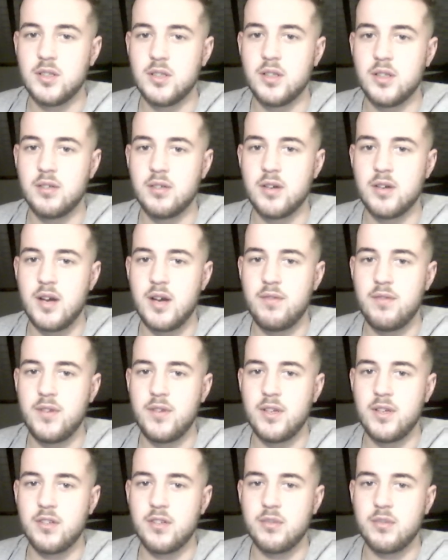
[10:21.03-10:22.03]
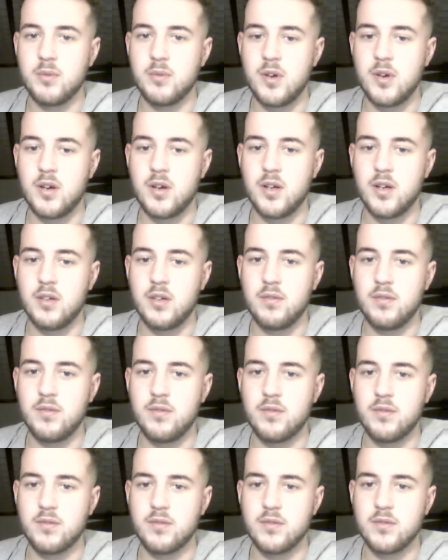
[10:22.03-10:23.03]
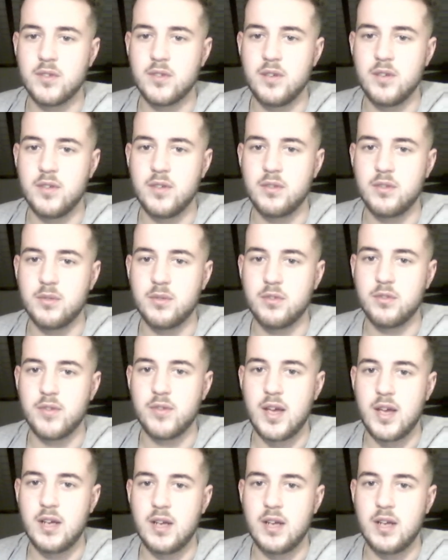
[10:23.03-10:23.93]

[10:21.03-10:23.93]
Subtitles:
Right, I think this one, oh, this one's fairly